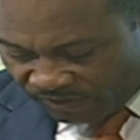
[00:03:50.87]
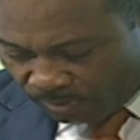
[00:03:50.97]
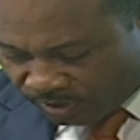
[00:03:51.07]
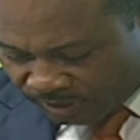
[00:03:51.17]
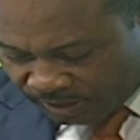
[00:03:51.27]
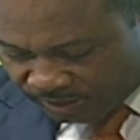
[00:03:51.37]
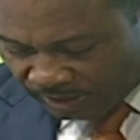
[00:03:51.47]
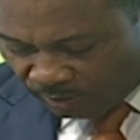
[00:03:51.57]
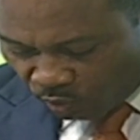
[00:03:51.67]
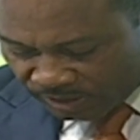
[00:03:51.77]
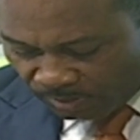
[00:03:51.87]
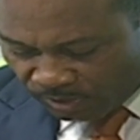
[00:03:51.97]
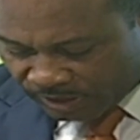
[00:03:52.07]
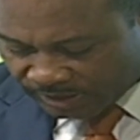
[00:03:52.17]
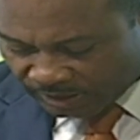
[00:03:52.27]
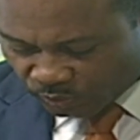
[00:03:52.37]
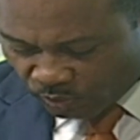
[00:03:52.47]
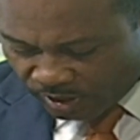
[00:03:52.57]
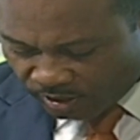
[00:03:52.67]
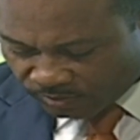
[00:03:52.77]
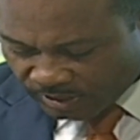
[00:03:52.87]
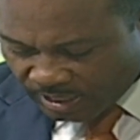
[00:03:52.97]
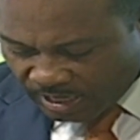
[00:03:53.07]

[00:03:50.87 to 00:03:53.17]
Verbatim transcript: bodies and water bodies as well.